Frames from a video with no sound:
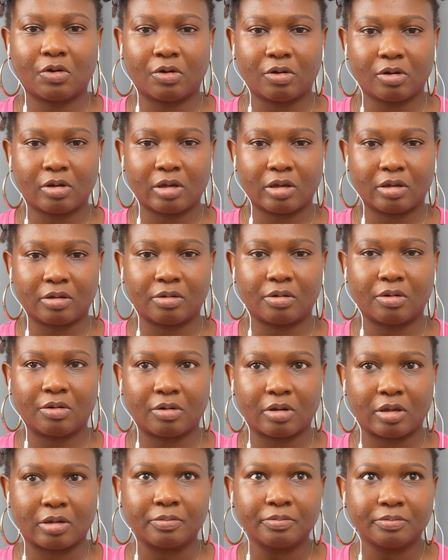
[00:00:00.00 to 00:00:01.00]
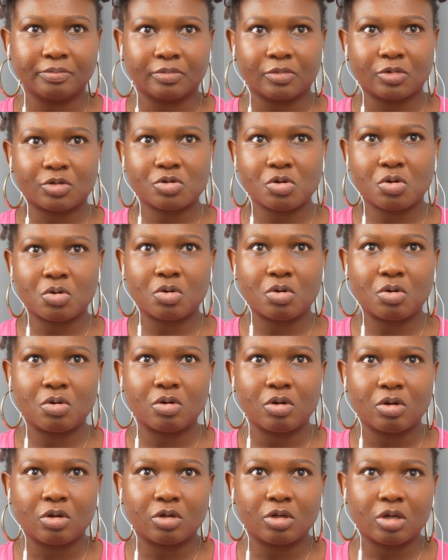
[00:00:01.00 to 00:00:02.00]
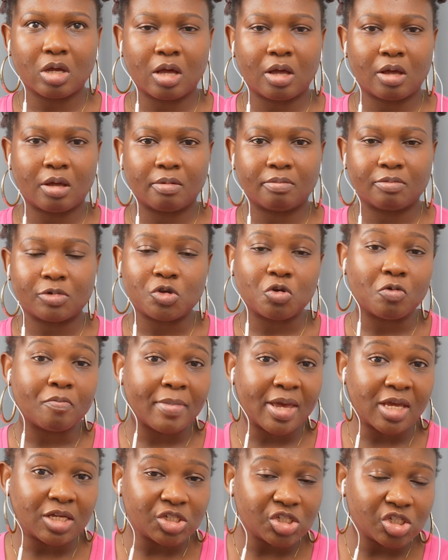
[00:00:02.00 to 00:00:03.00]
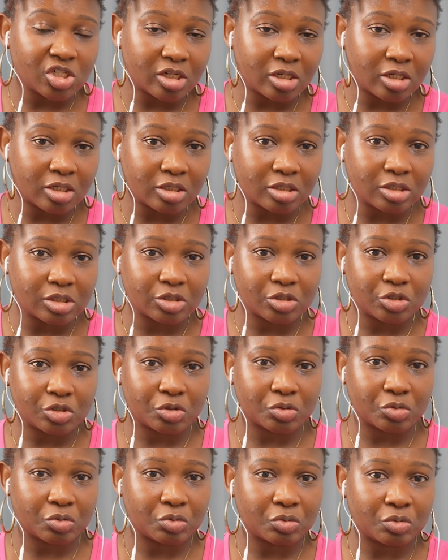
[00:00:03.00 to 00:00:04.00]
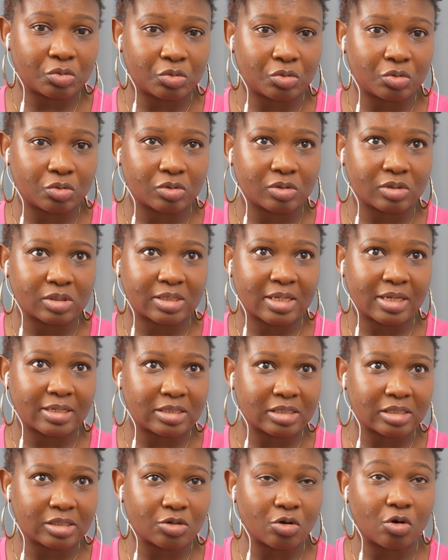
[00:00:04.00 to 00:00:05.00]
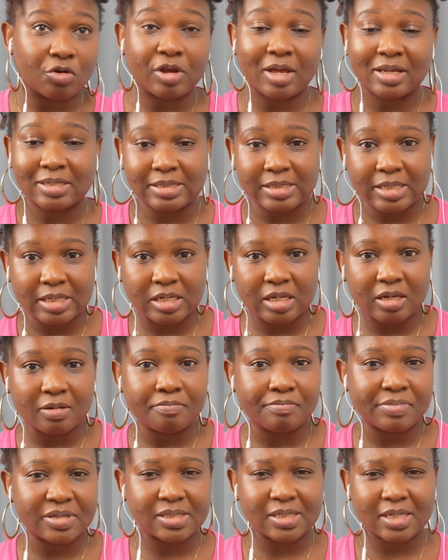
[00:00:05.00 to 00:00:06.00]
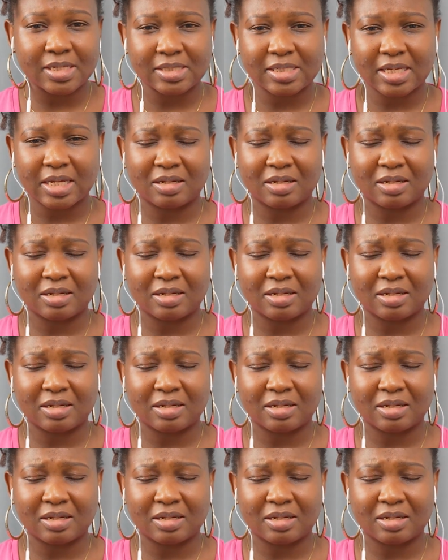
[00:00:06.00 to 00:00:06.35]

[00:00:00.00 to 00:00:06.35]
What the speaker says: Okay, okay. So, you mentioned you studied or you're studying business